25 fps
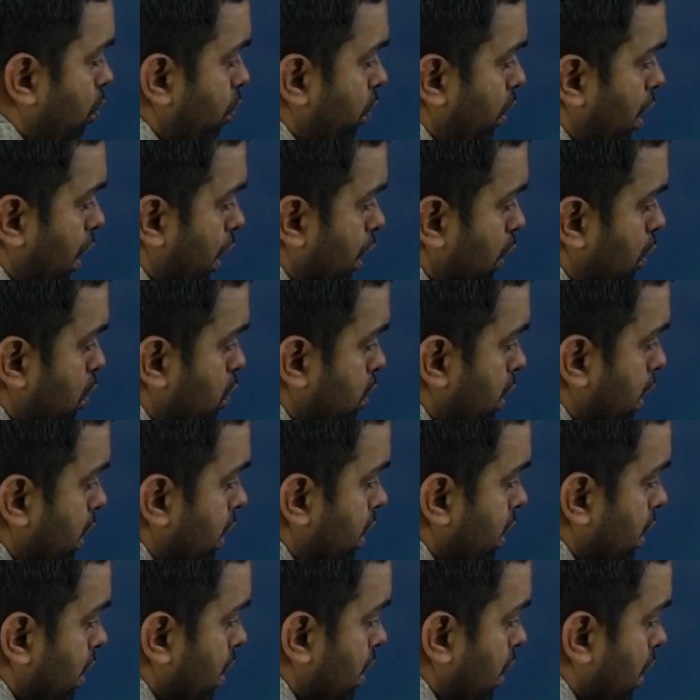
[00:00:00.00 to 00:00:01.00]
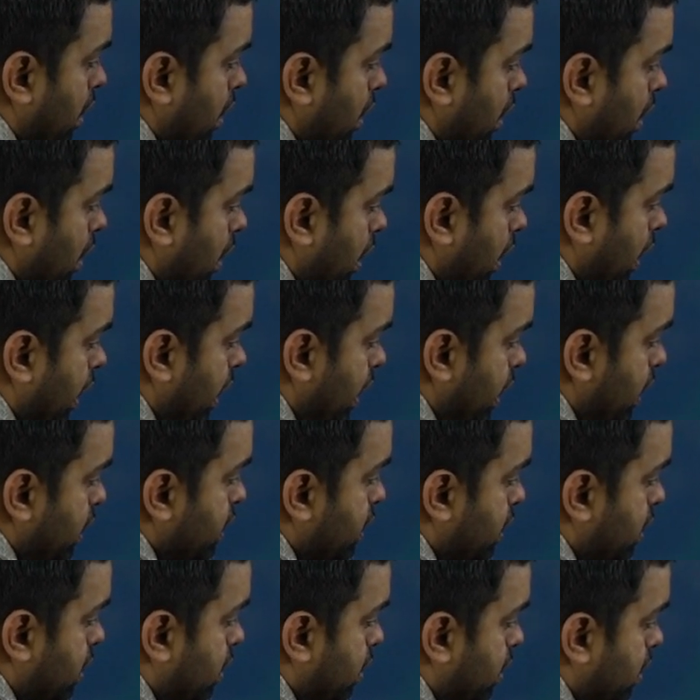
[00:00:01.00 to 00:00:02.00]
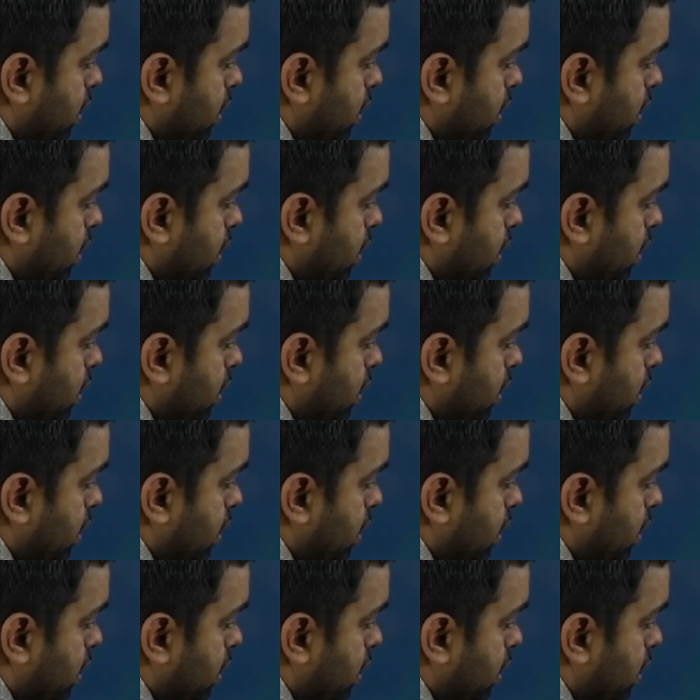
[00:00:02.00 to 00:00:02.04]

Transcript: we are using least